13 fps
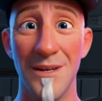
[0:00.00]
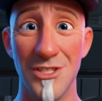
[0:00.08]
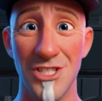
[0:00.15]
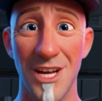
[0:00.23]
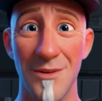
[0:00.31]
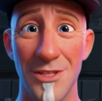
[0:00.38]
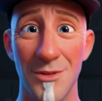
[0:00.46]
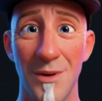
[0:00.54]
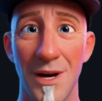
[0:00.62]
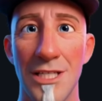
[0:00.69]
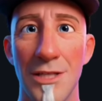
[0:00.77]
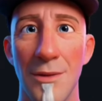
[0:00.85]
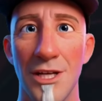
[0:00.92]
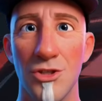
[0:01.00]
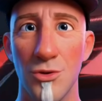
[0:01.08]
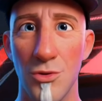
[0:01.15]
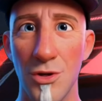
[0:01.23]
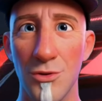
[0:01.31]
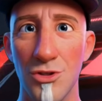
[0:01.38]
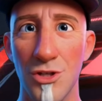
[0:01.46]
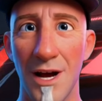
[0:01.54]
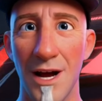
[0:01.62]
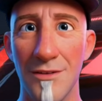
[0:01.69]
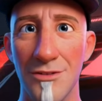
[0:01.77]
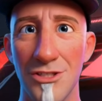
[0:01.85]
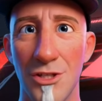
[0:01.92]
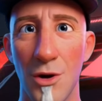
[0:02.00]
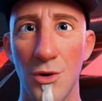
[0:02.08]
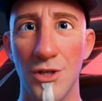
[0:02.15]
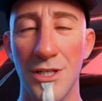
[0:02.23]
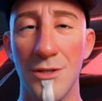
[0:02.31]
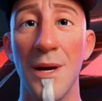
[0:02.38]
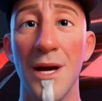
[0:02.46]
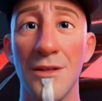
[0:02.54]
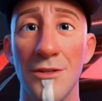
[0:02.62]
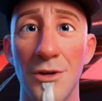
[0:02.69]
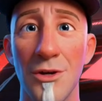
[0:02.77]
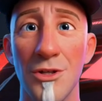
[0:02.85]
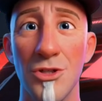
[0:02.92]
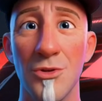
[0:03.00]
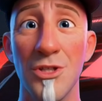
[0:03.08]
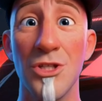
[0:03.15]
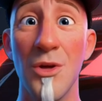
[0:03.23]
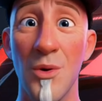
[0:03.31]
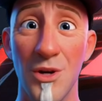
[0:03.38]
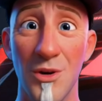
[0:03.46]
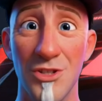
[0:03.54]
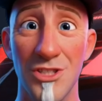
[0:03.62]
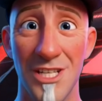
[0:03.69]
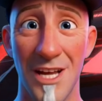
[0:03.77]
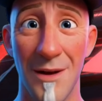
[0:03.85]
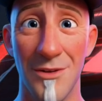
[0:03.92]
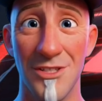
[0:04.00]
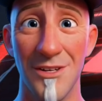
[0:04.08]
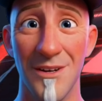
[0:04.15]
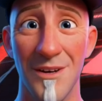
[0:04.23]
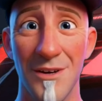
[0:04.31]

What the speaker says: Gems buy special room drafts. Coins buy food to restore your steps.